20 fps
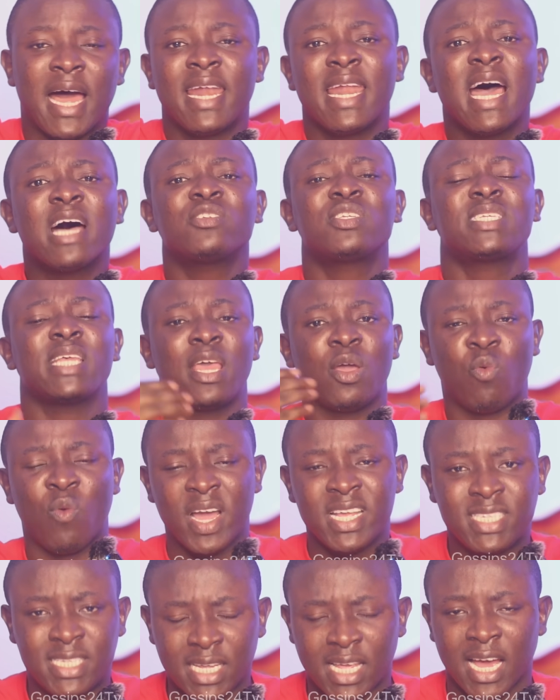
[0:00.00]
And now say
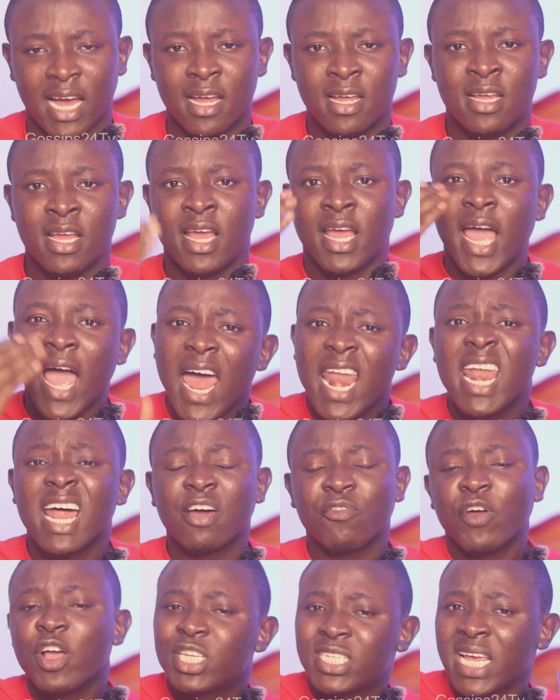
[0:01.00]
why sika.
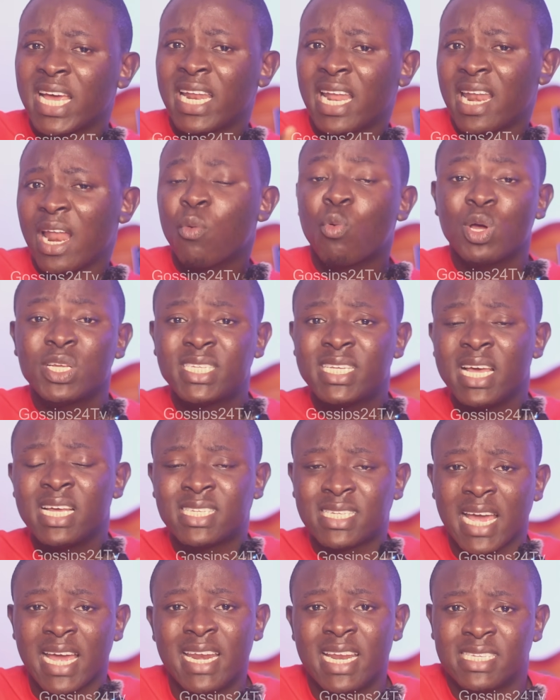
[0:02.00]
And after you say and now see
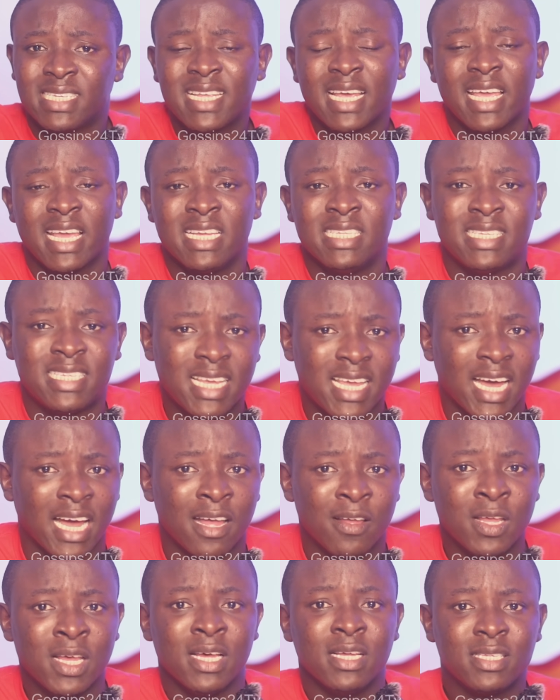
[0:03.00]
a sign the second
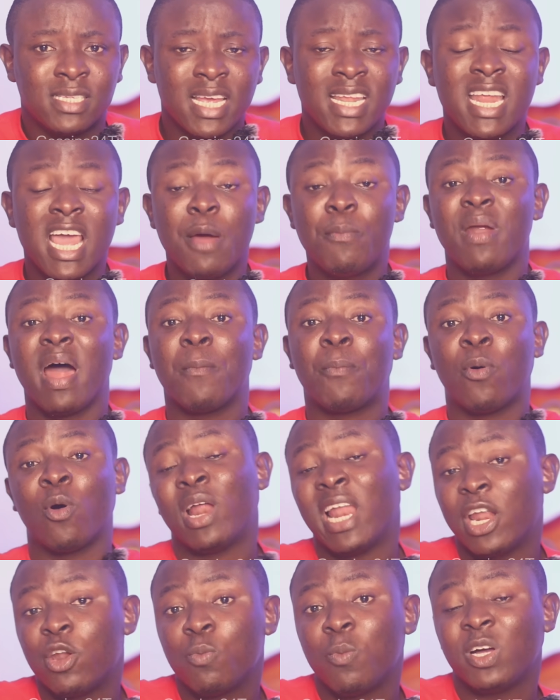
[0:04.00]
sika, send the Ebra
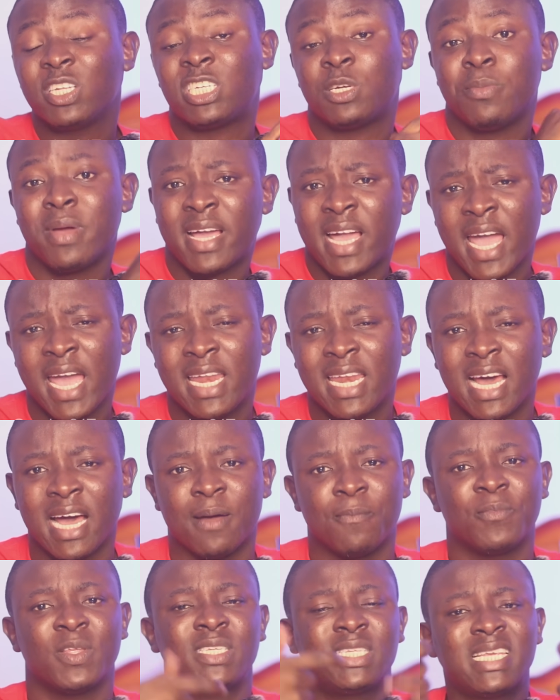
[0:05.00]
Paul and watch your back
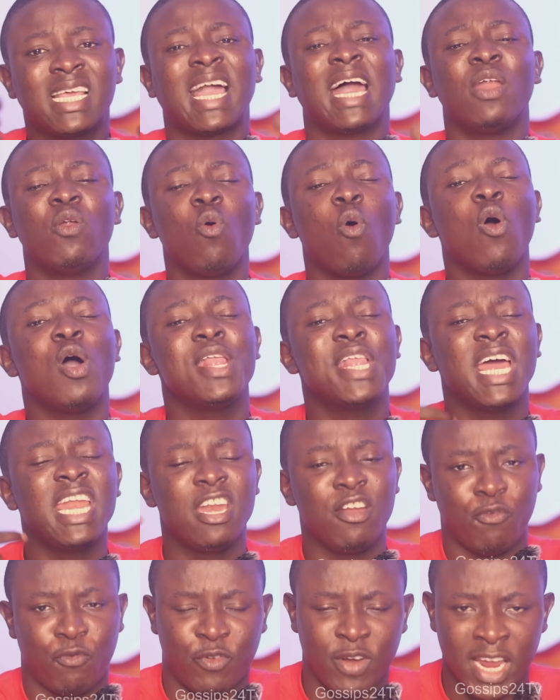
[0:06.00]
now. Sika no
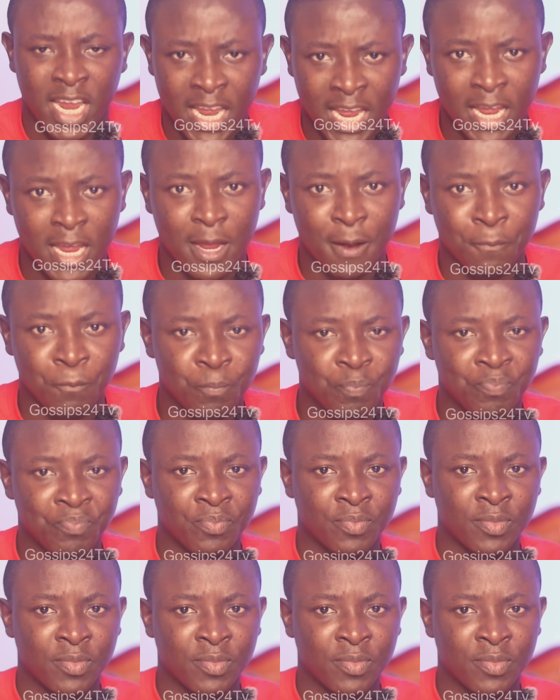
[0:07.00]
only free him.